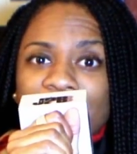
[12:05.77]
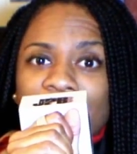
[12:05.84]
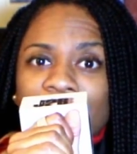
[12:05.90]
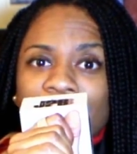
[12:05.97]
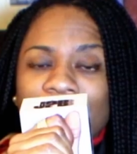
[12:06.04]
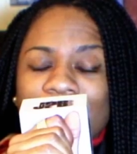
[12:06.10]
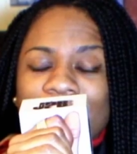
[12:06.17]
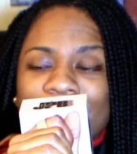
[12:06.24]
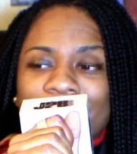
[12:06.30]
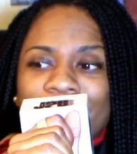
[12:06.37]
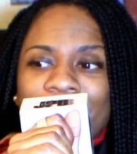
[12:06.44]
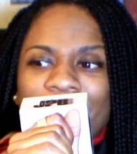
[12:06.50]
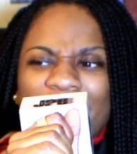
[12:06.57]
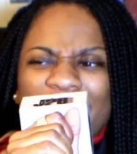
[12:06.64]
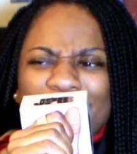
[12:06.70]
And
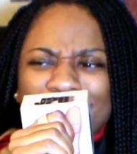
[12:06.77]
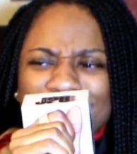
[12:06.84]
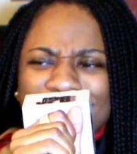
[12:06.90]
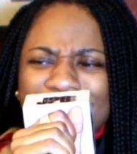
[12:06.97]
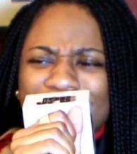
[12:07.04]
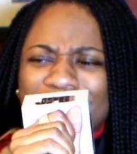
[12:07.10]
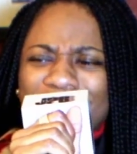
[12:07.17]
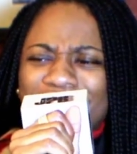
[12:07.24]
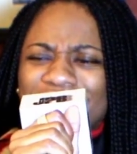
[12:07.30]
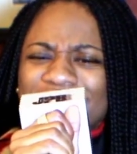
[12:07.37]
I was like, yo,